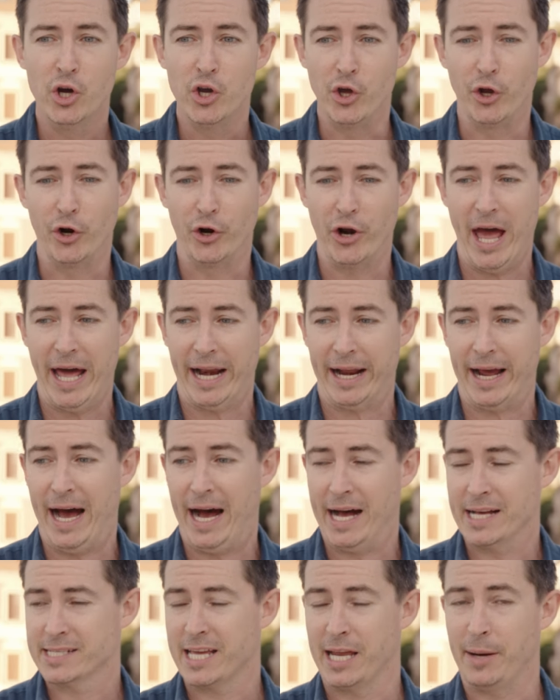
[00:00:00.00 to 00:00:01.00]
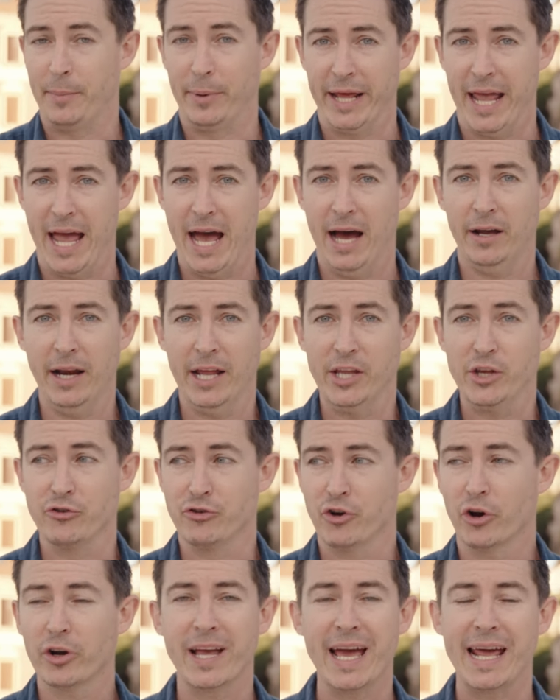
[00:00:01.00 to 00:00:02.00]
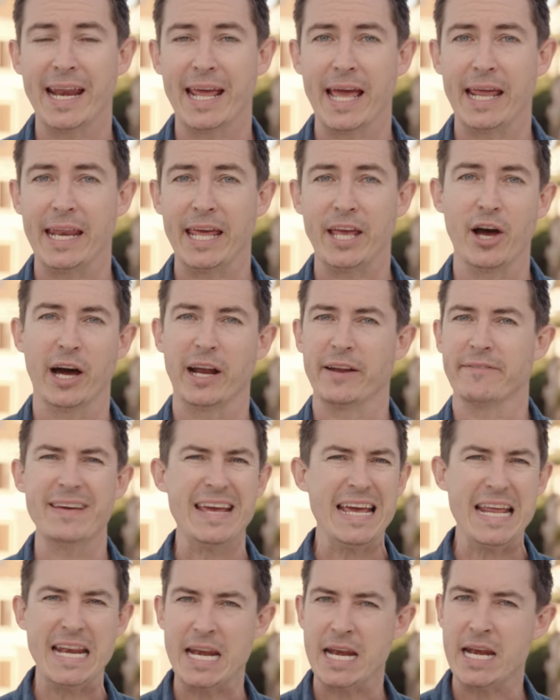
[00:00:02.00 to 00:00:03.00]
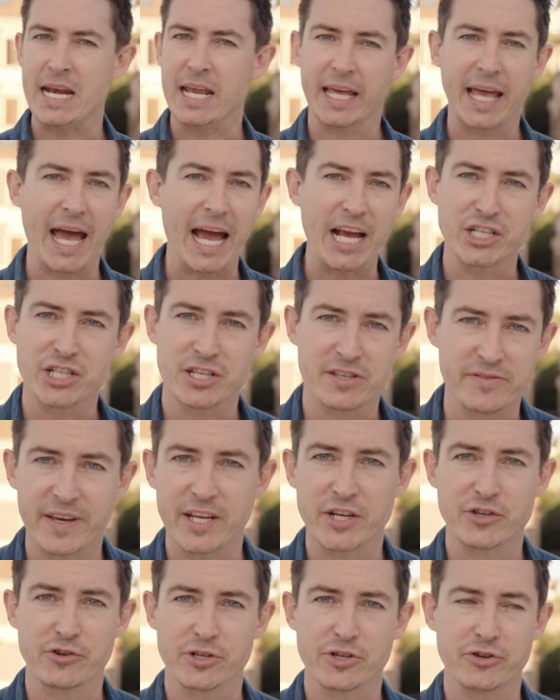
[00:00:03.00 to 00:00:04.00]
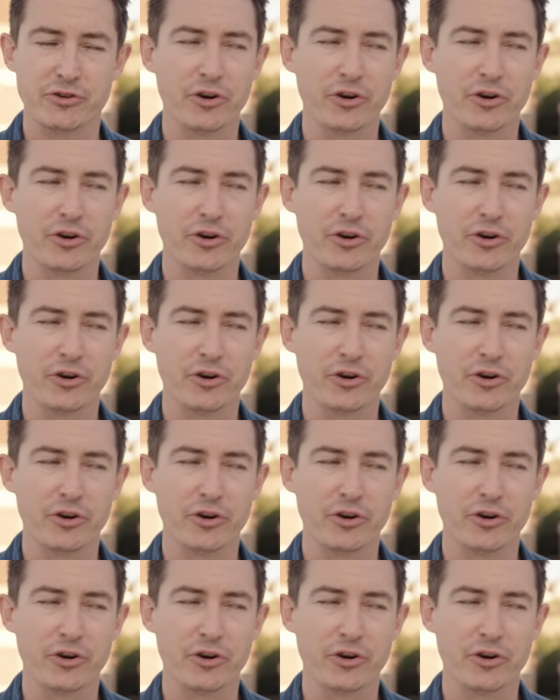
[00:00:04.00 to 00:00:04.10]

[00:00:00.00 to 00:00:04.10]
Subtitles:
You don't know how to ask anybody out, and you're not getting any kind of indications of interest.